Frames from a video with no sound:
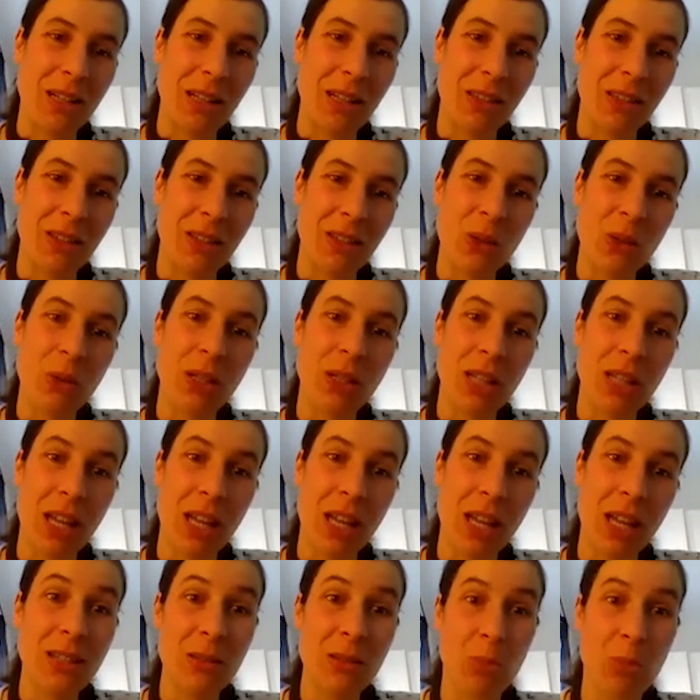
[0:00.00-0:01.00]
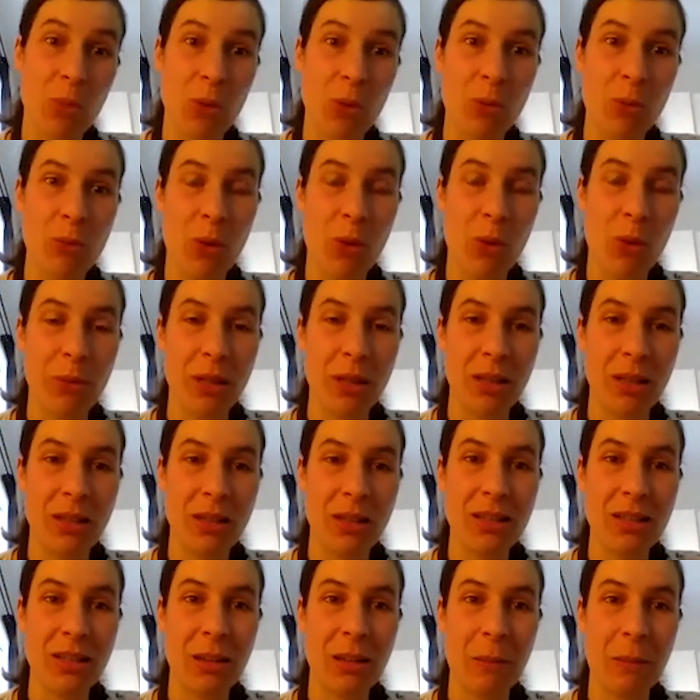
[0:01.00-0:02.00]
and so it gains a more
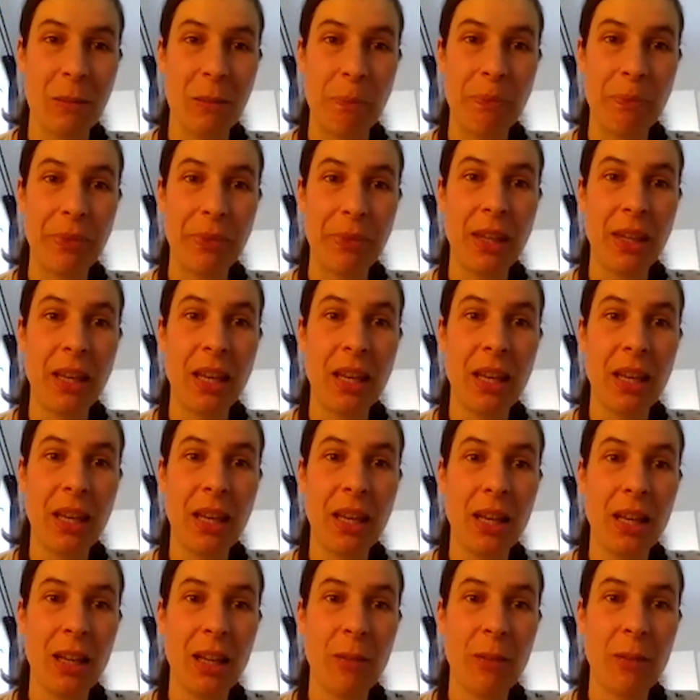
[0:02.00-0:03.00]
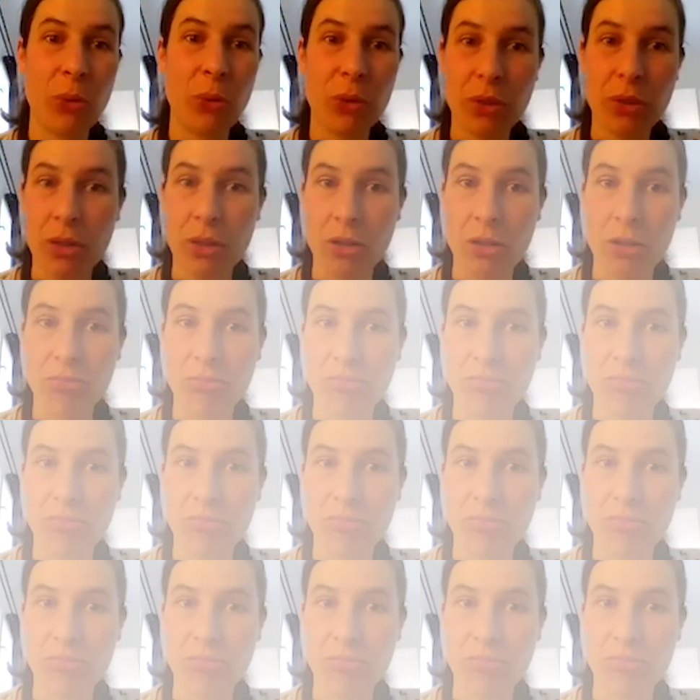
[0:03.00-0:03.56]
prominent position.